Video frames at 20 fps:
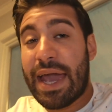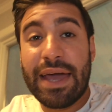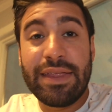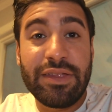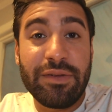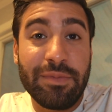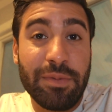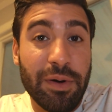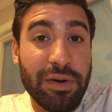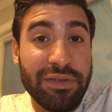And
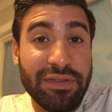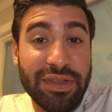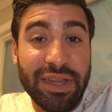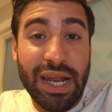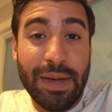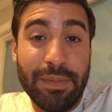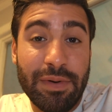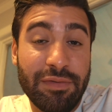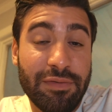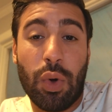this person
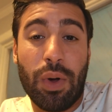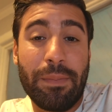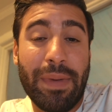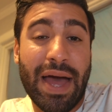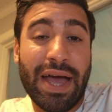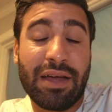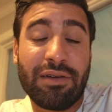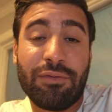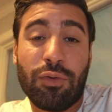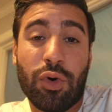that I've been going
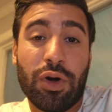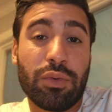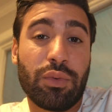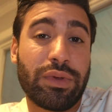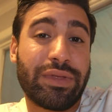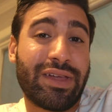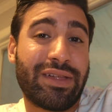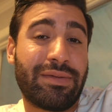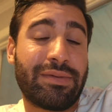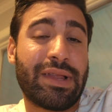back and forth
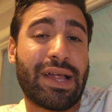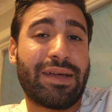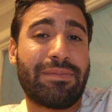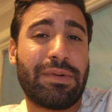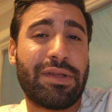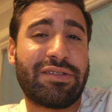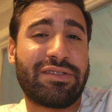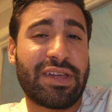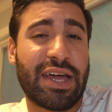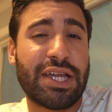with that's like
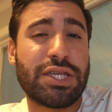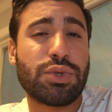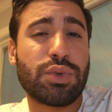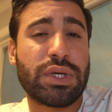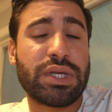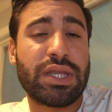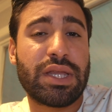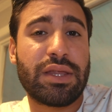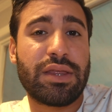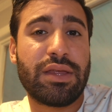been
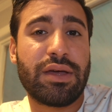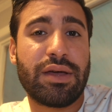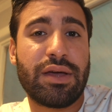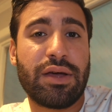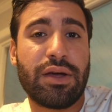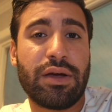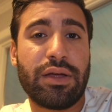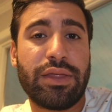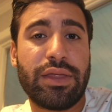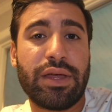scheduling
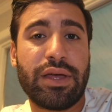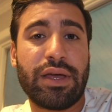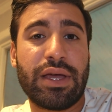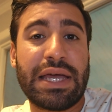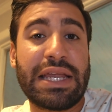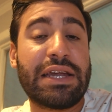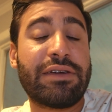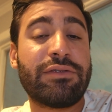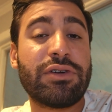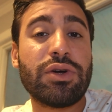the
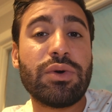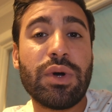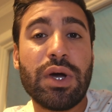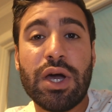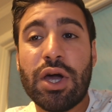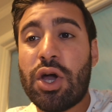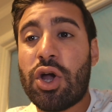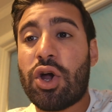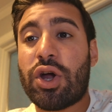interview,